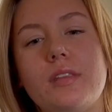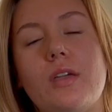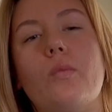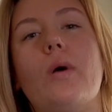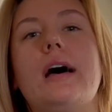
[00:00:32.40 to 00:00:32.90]

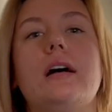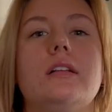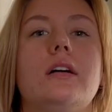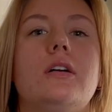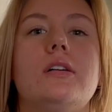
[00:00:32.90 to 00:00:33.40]

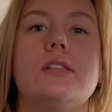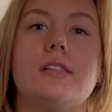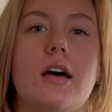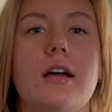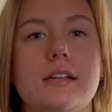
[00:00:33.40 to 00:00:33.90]
While
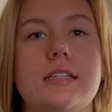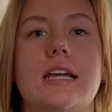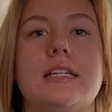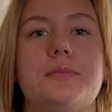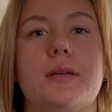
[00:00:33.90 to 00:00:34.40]
Zan
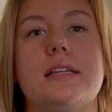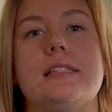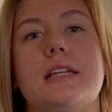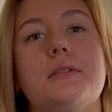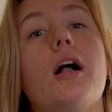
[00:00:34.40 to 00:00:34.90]
takes place
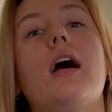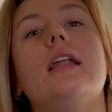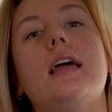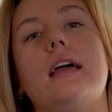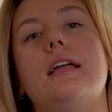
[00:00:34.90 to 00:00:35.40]
in
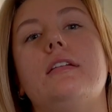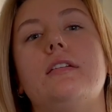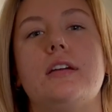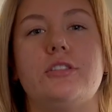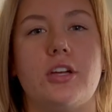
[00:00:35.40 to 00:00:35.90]
Iran
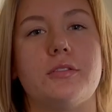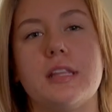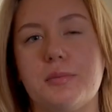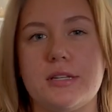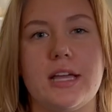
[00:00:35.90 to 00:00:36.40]
and
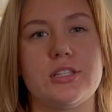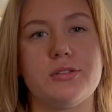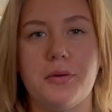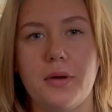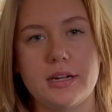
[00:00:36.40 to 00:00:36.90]
generally pertains
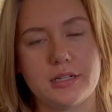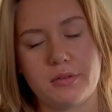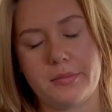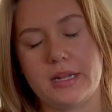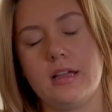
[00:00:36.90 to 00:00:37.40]
to Iranian
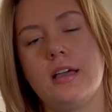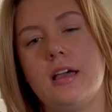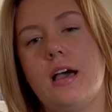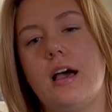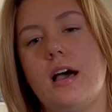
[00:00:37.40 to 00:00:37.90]
women,
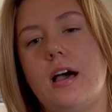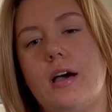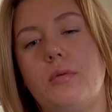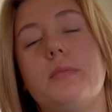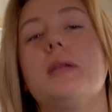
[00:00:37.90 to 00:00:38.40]

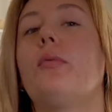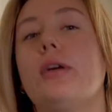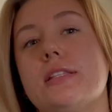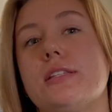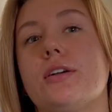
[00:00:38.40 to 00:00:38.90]
Woman at
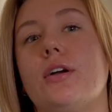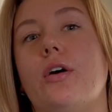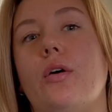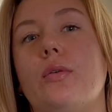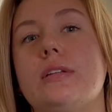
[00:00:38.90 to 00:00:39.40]
Point
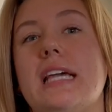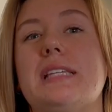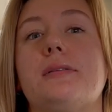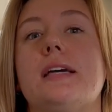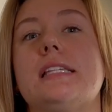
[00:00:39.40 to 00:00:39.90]
Zero takes
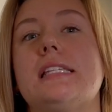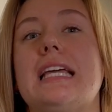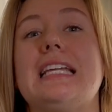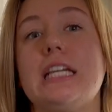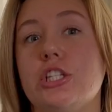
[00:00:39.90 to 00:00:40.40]
place
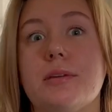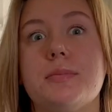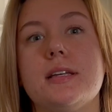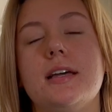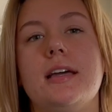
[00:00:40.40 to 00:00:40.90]
in
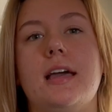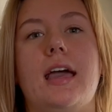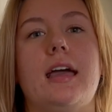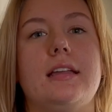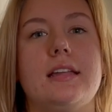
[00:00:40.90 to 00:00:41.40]
Egypt
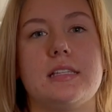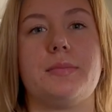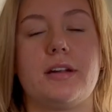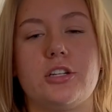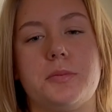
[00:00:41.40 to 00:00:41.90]
and is
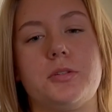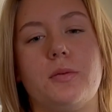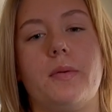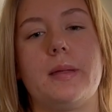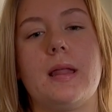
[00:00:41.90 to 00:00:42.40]
about
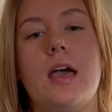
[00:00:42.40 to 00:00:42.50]
Egyptian women.